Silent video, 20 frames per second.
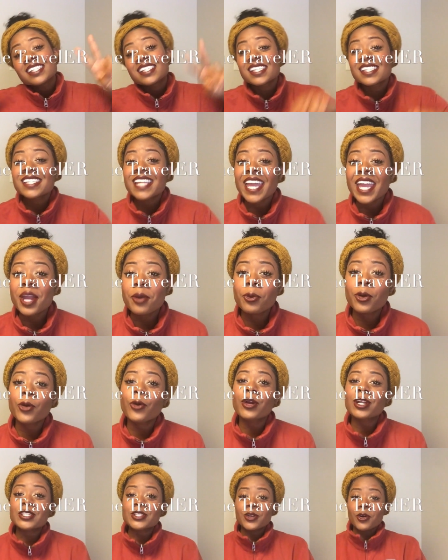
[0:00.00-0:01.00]
Today we're
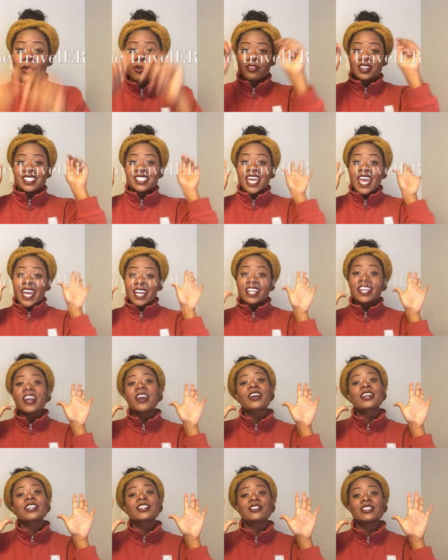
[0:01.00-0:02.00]
going to go over 10
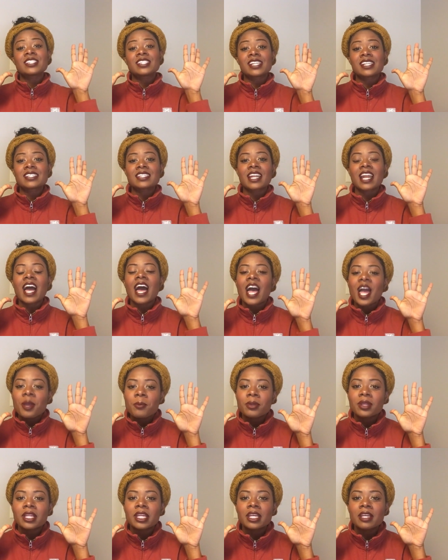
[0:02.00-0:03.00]
characteristics that I
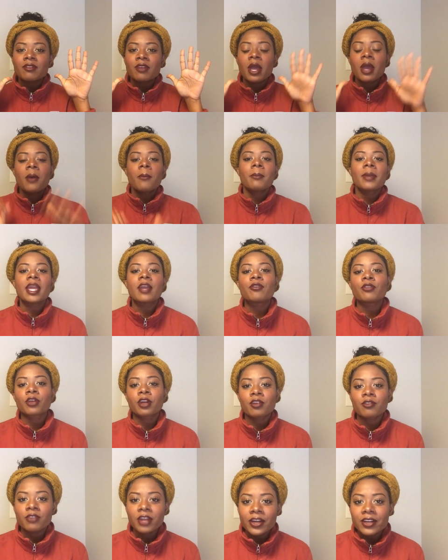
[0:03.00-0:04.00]
believe make
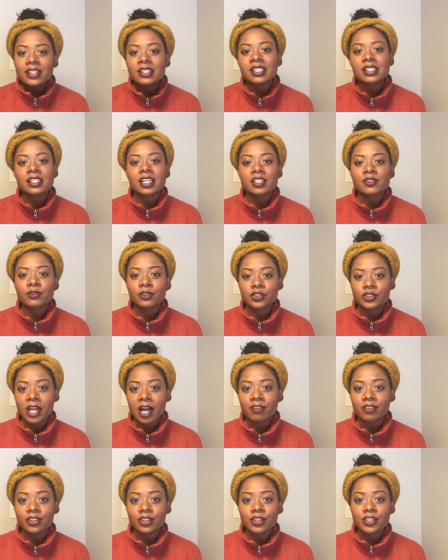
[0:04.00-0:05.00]
for a very successful
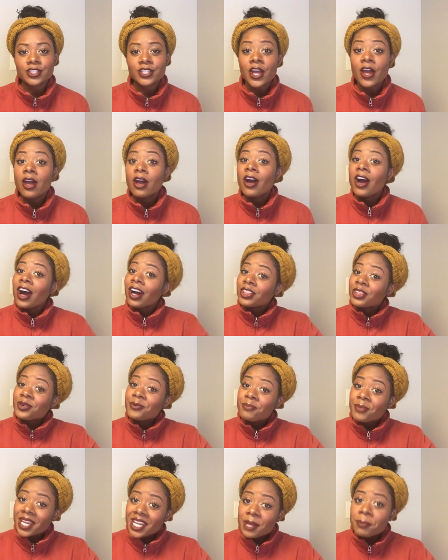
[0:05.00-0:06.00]
travel nurse.
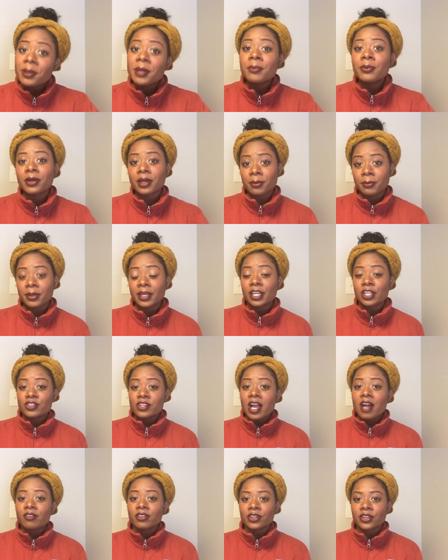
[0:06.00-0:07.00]
Although many people can be a
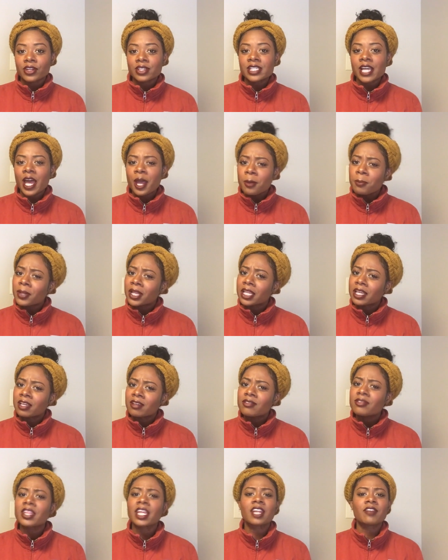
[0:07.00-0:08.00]
travel nurse, I
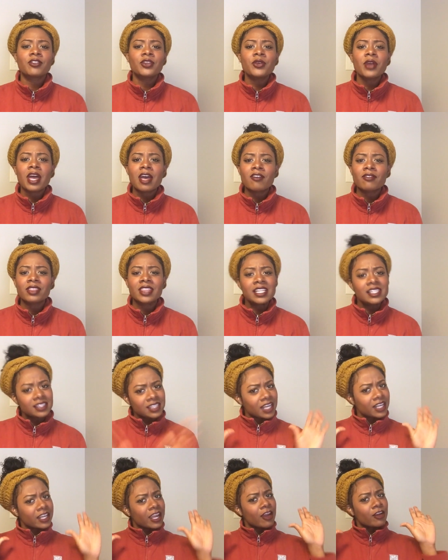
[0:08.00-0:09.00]
believe that if you have these
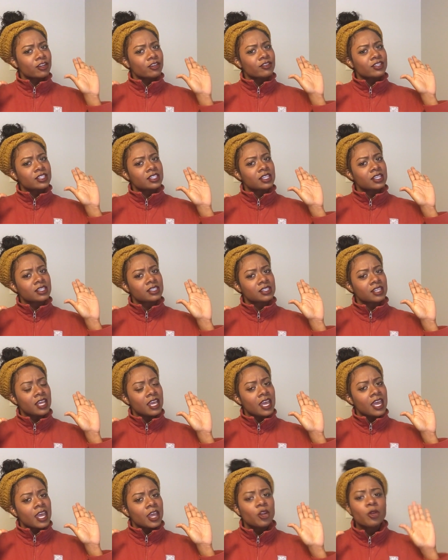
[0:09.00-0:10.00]
10 characteristics,
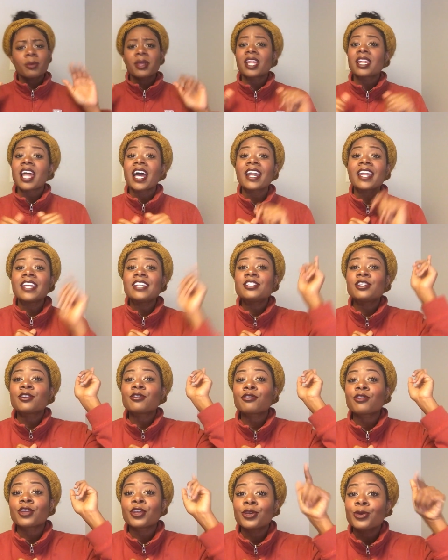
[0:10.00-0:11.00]
it'll be a lot easier
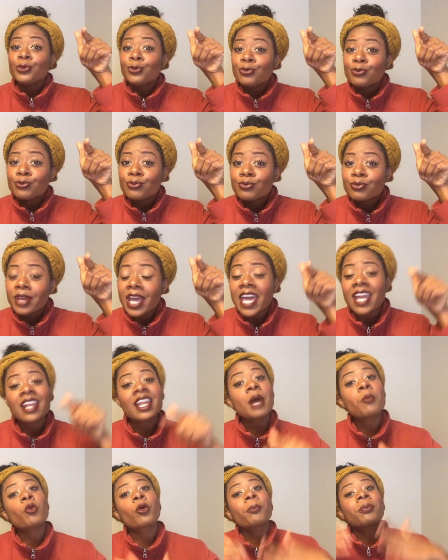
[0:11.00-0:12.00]
for you and a
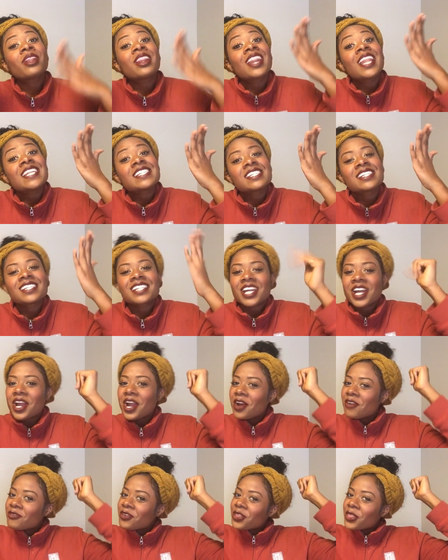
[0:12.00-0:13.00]
lot more pleasant
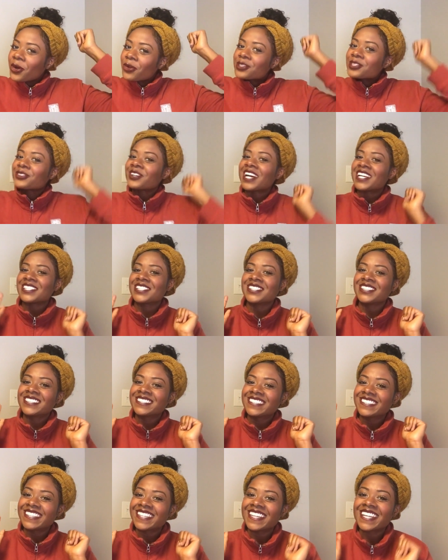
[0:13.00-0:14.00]
for those around you.
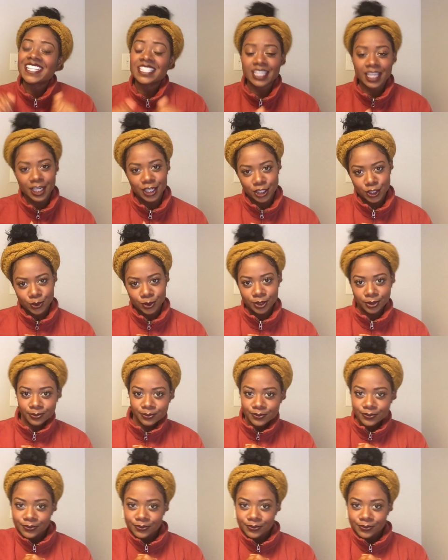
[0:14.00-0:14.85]
Let's get into it.